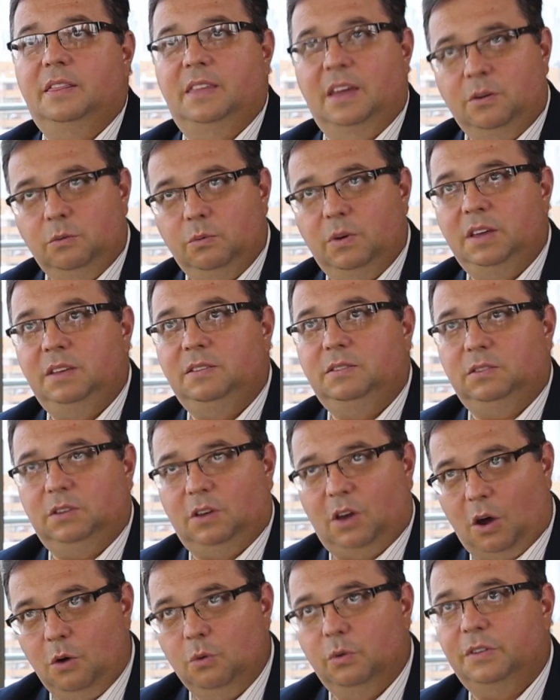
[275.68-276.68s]
then we
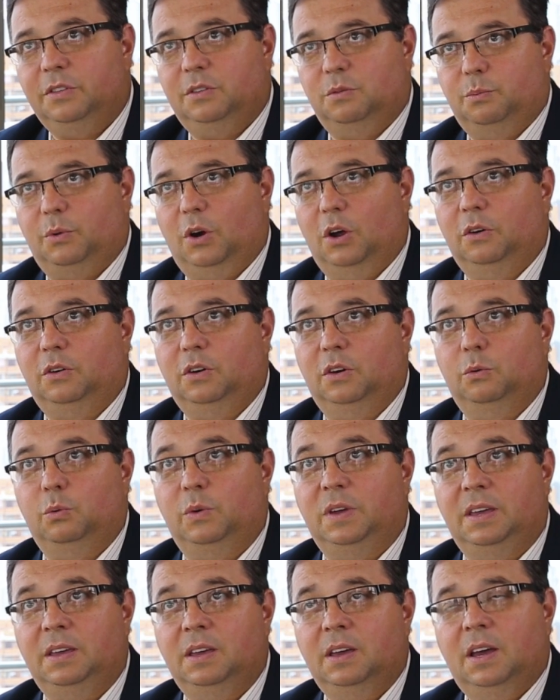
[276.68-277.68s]
go with the broker,
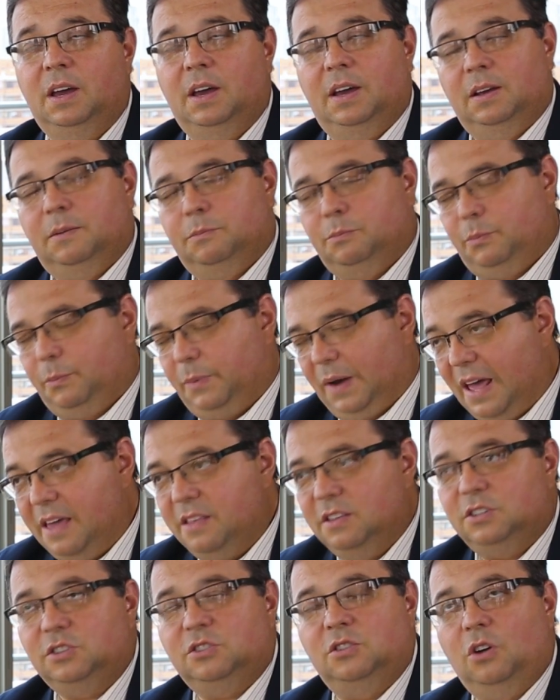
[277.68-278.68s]
we play
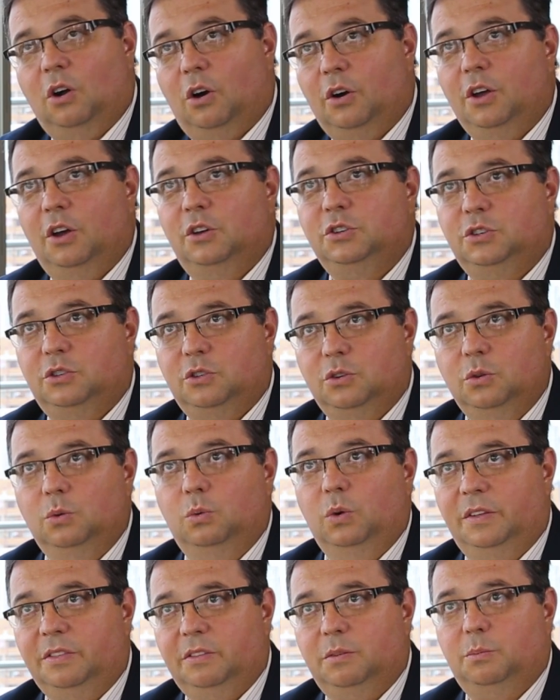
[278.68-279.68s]
the scenarios through
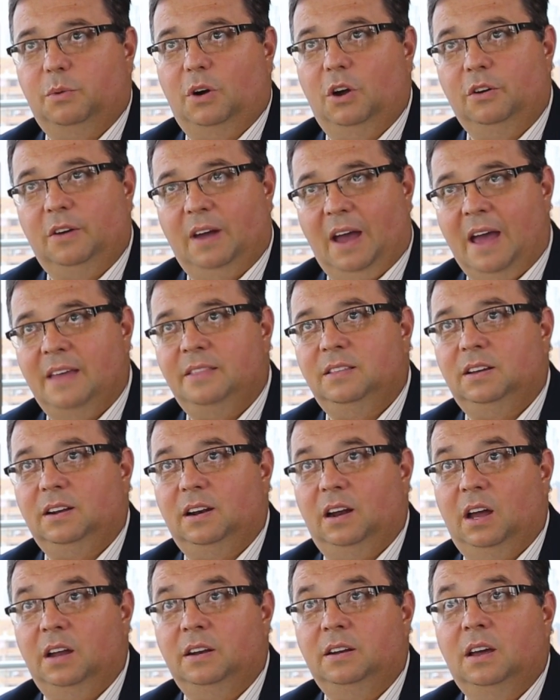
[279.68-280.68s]
with the broker and the
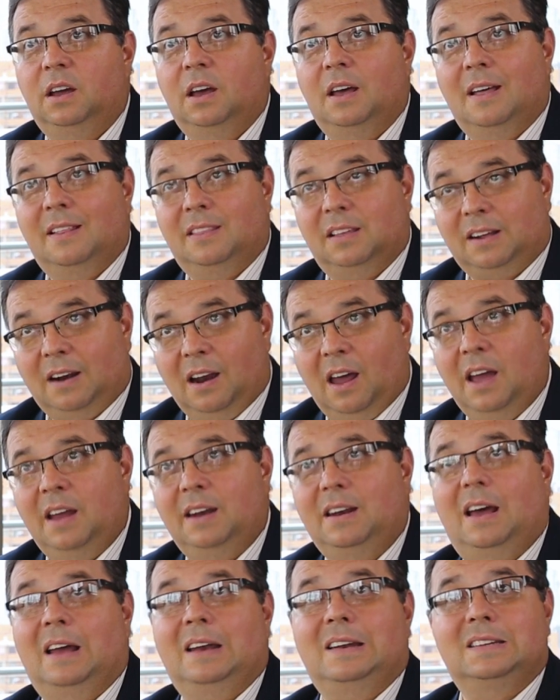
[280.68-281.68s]
client. The
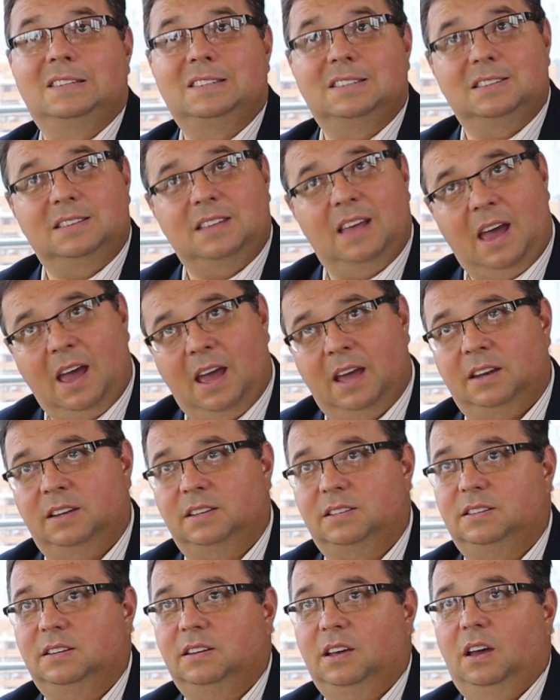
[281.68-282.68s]
client
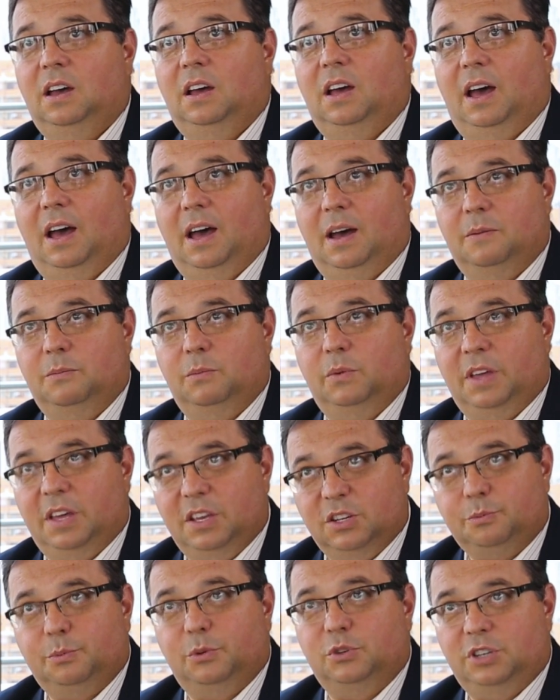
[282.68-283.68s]
understands
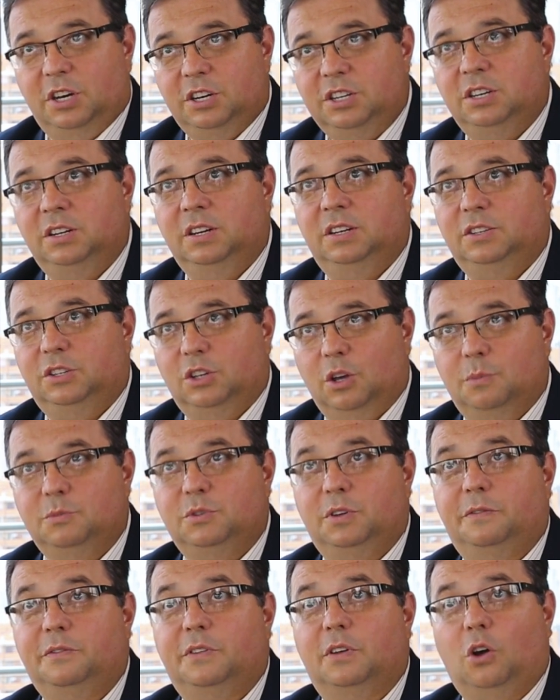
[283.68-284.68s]
his position in terms
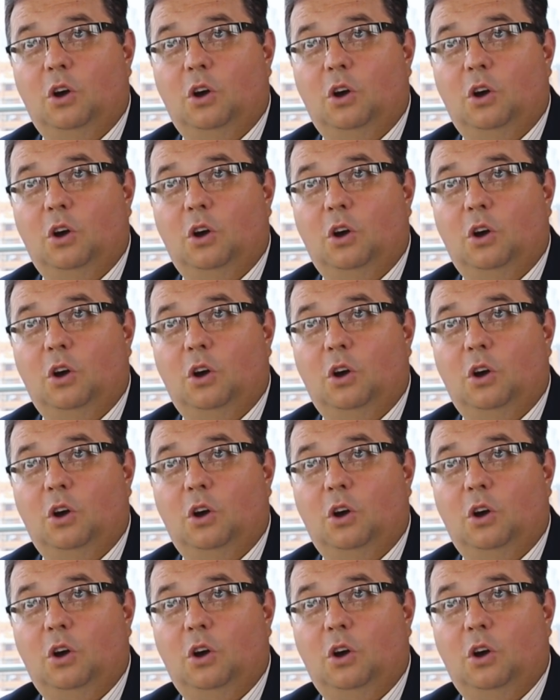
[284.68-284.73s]
of the